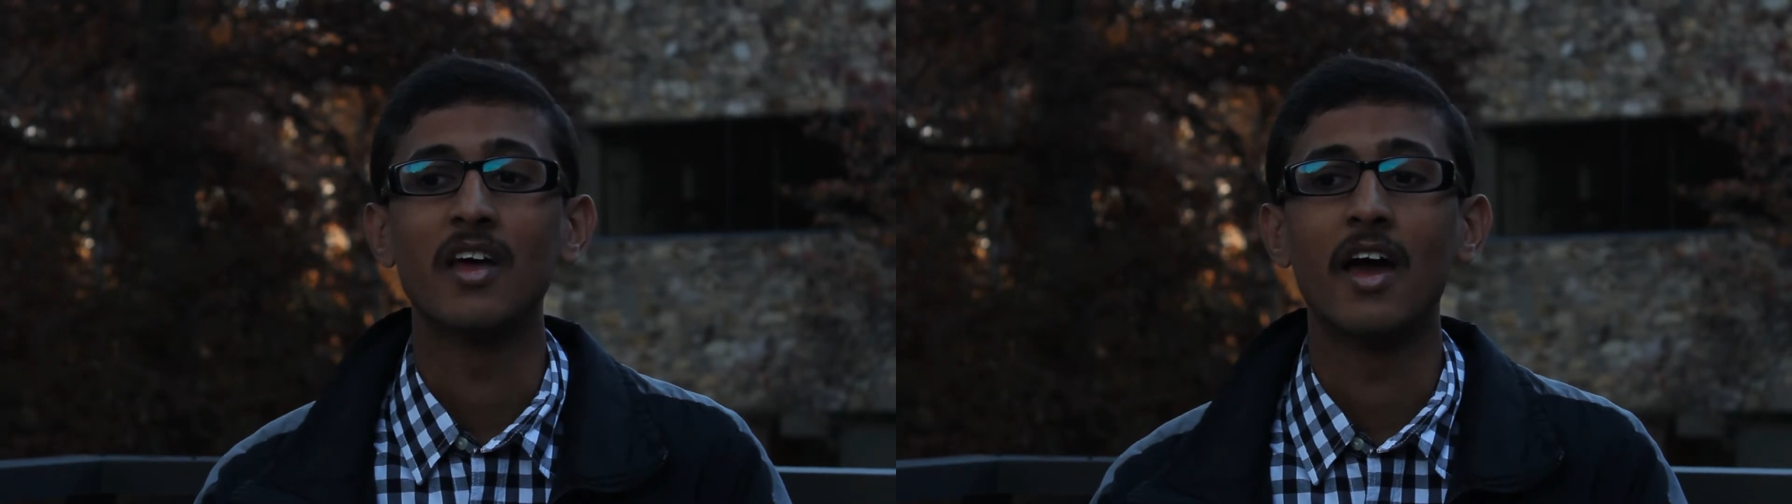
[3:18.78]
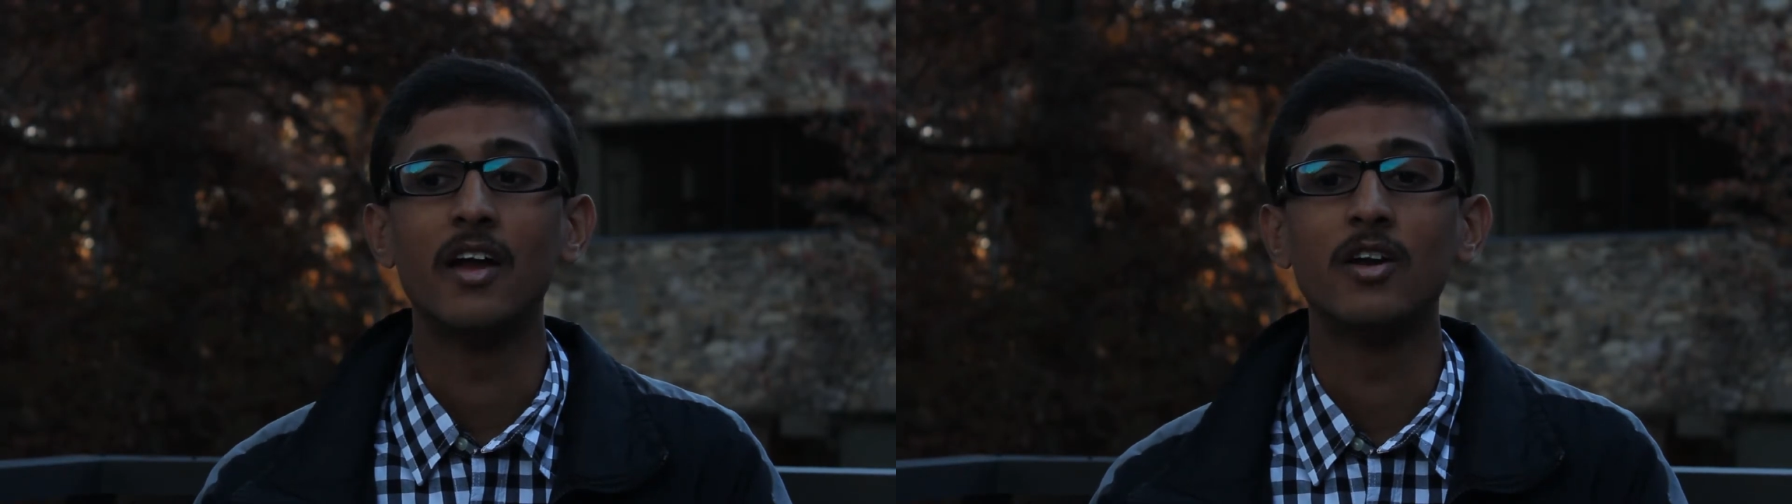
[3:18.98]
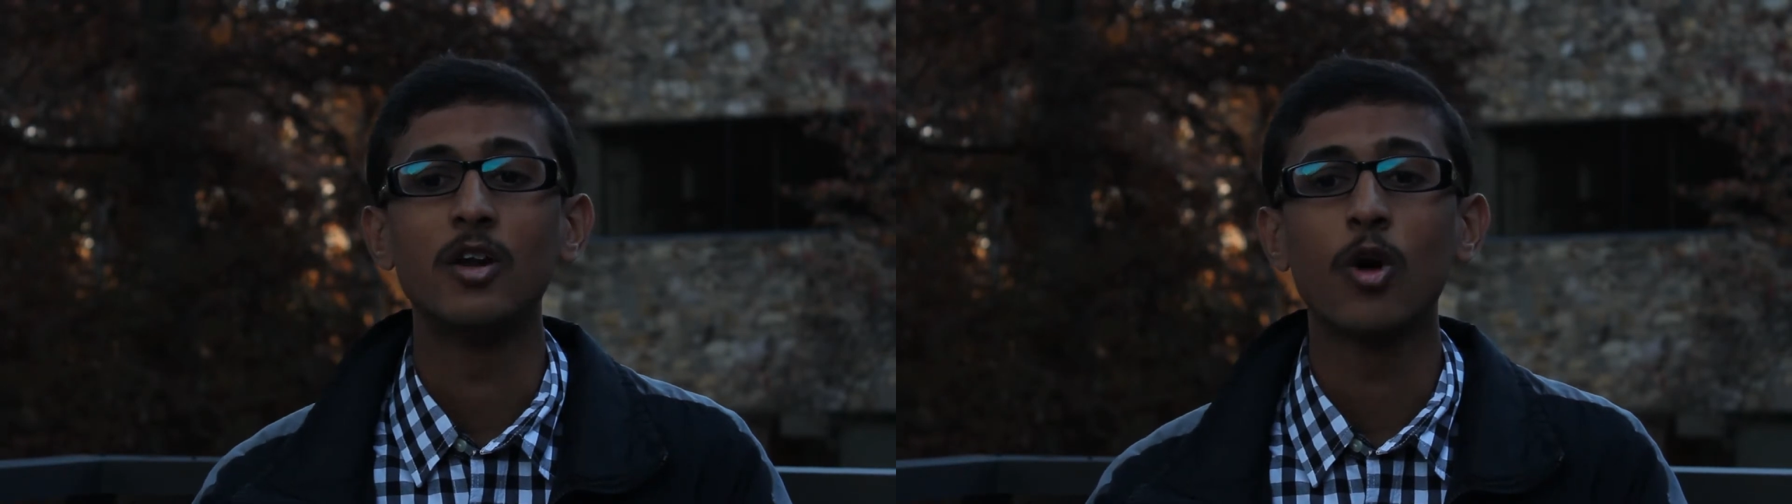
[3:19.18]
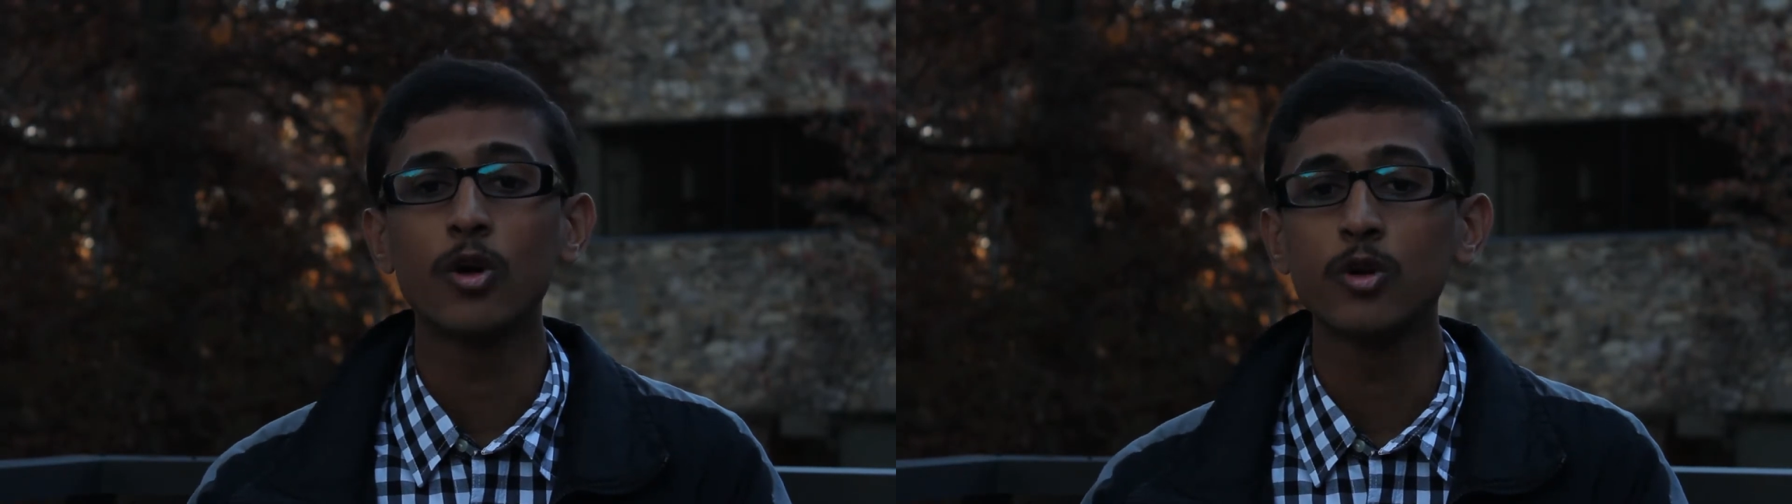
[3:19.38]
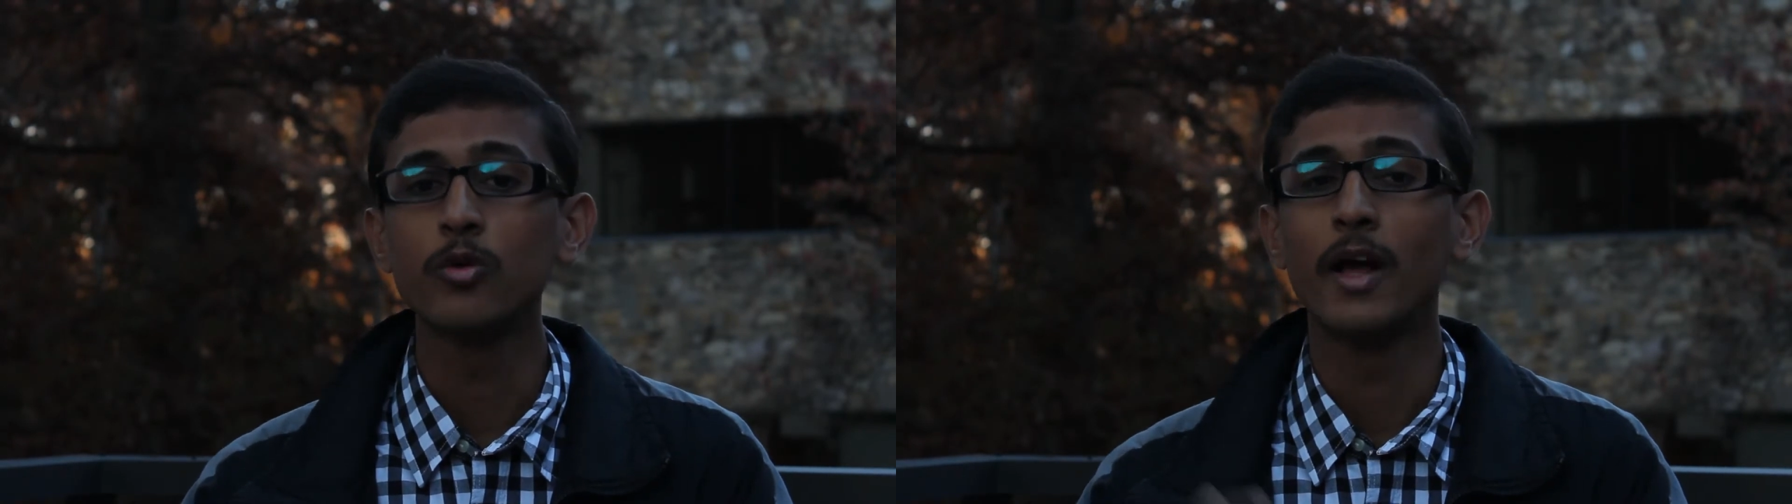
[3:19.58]
And in
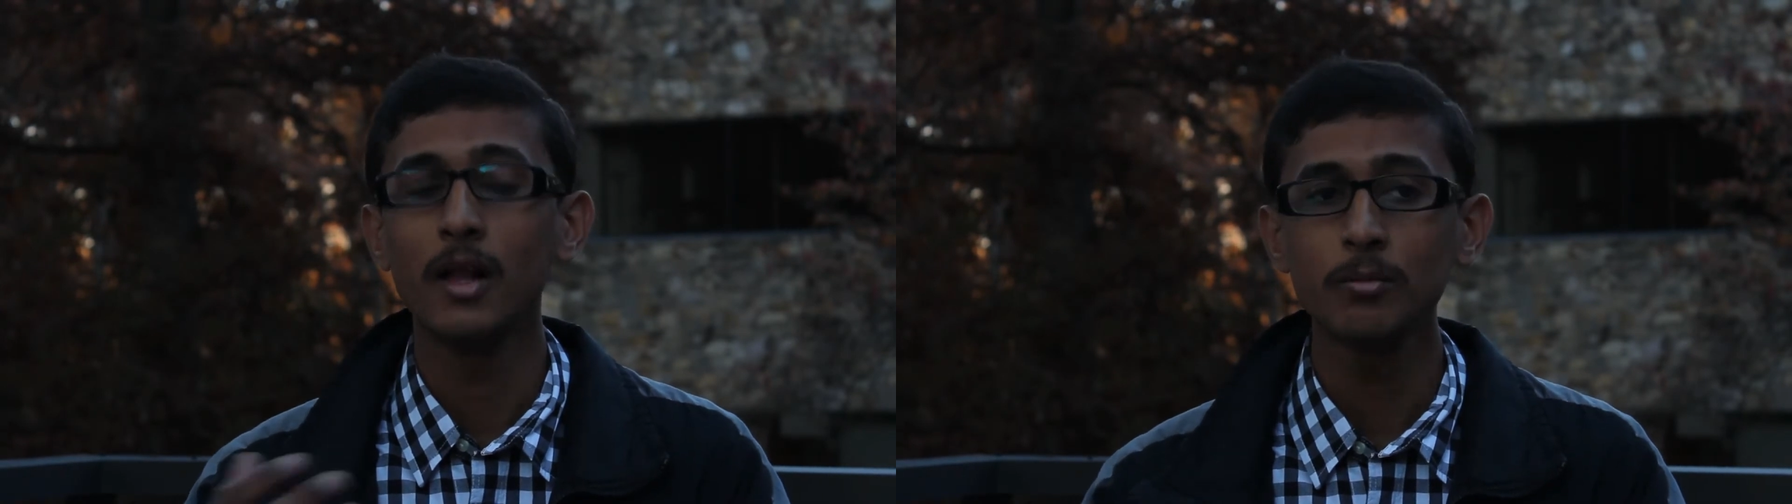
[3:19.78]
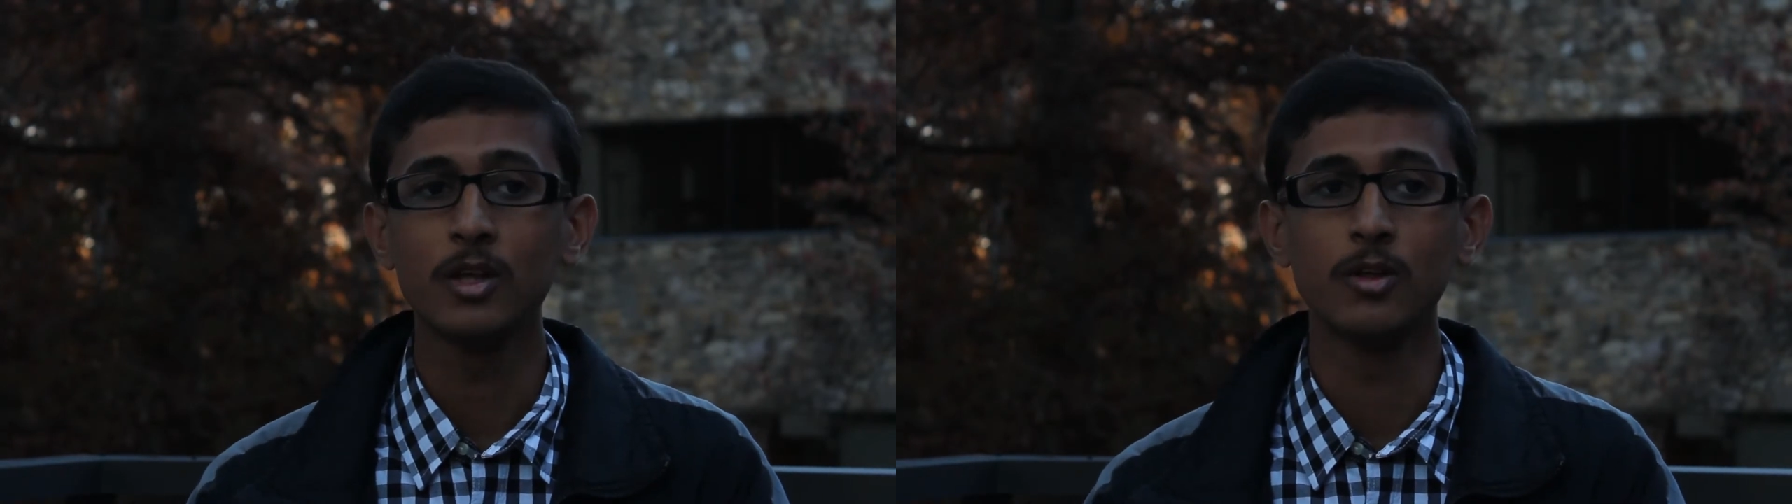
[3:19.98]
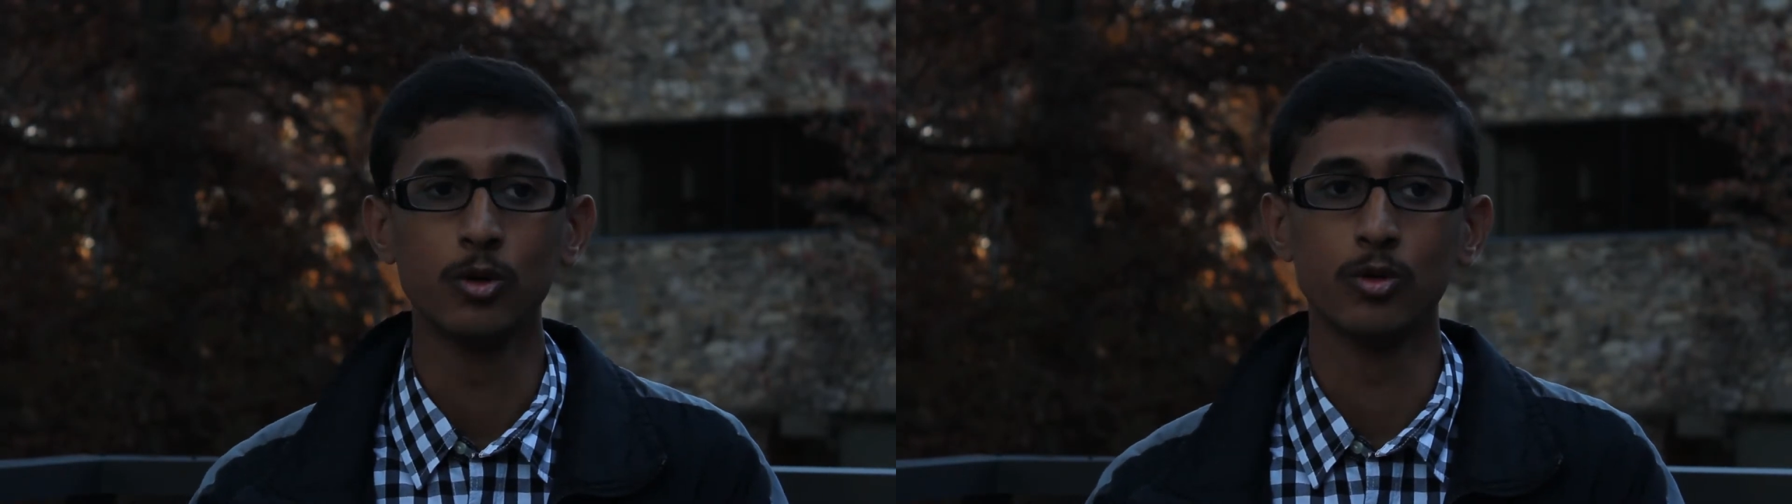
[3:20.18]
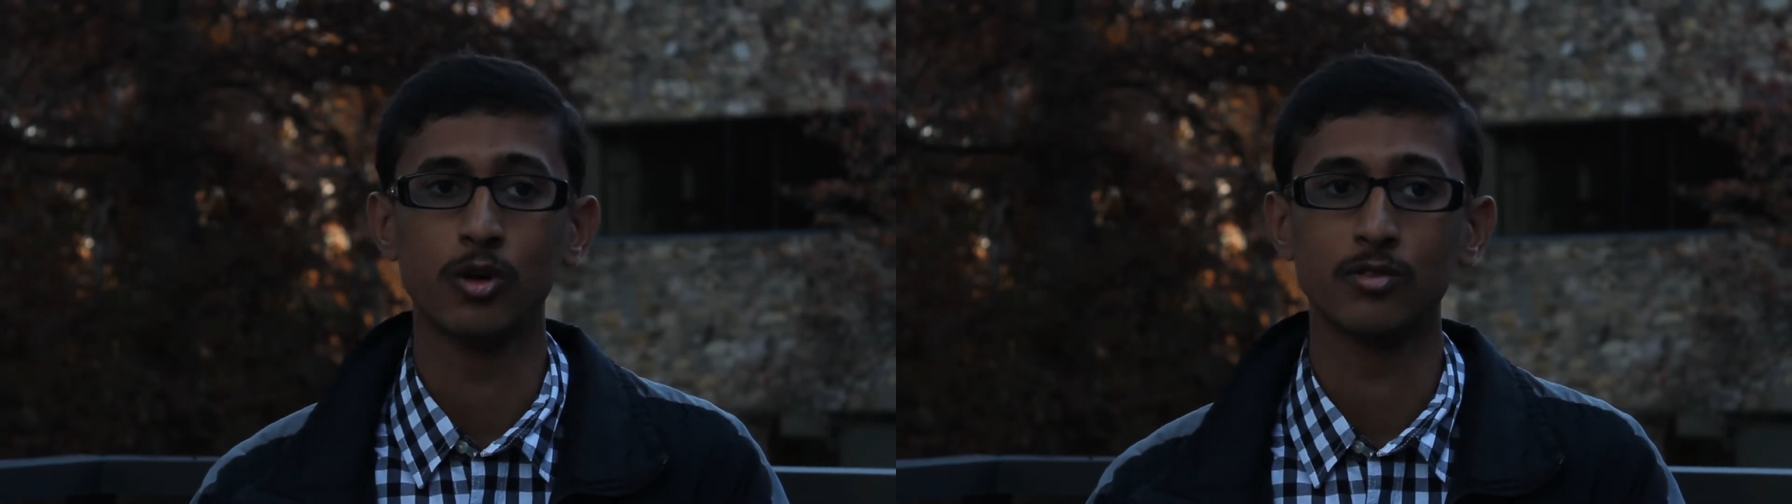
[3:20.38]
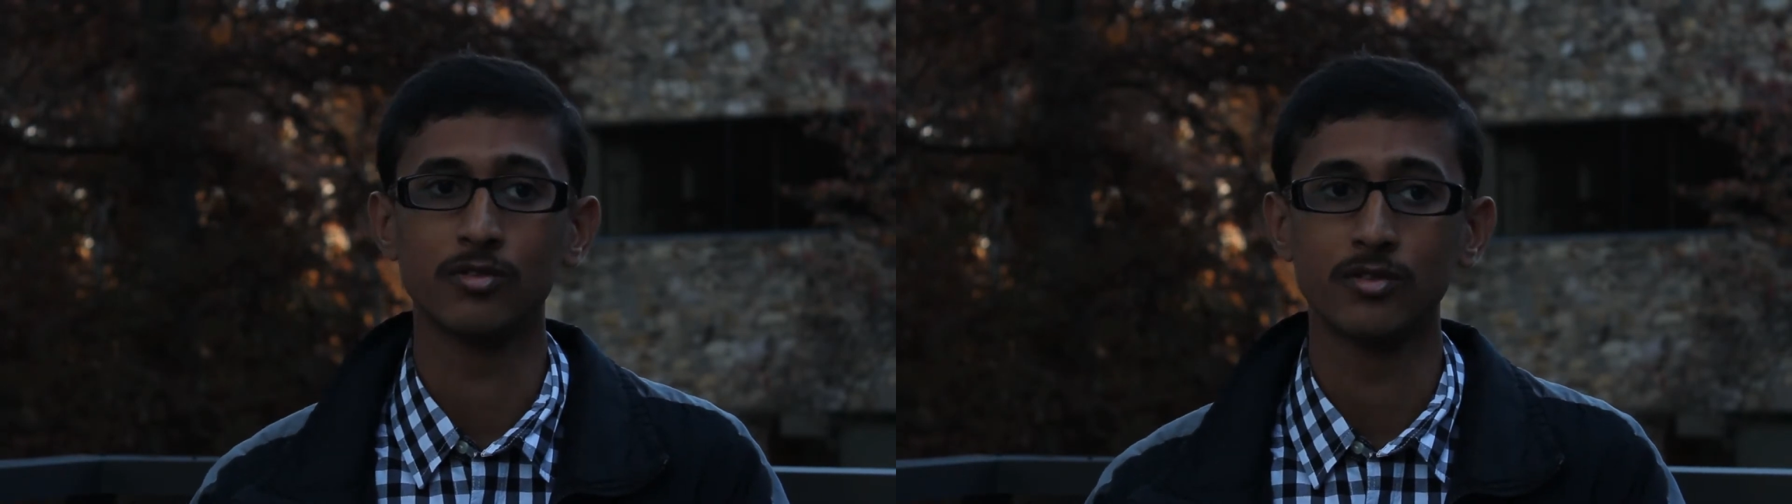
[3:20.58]
order to help the youth
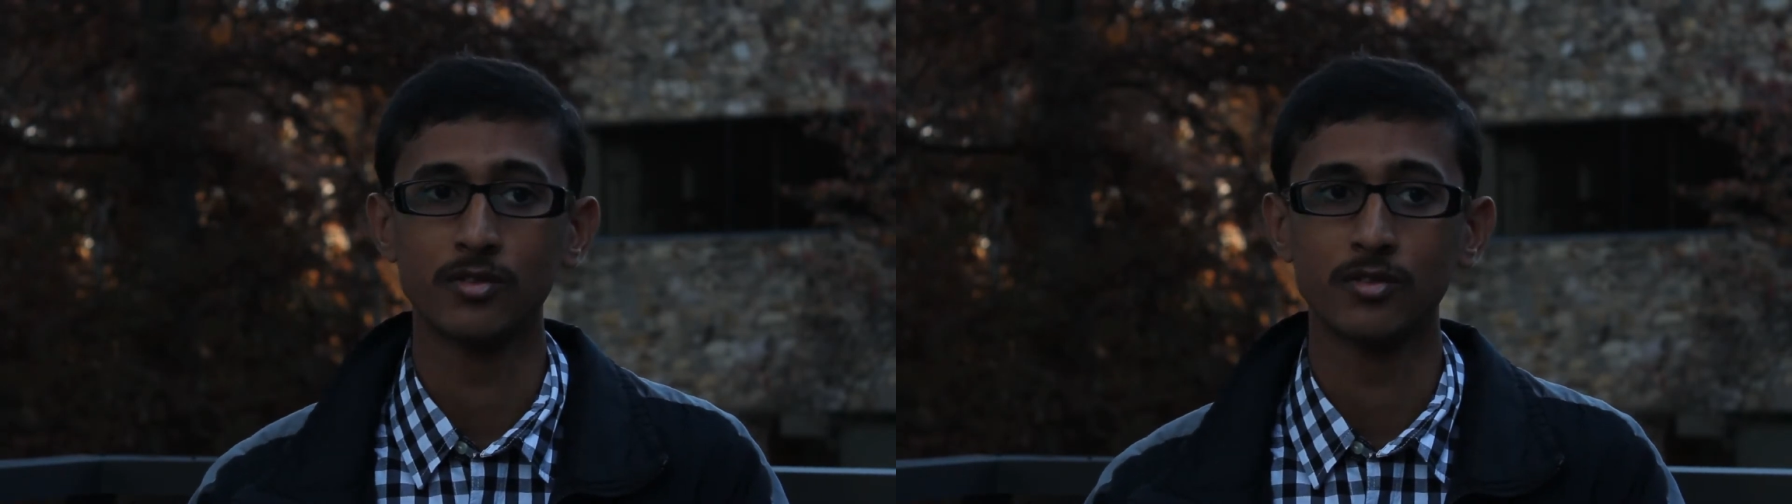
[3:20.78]
of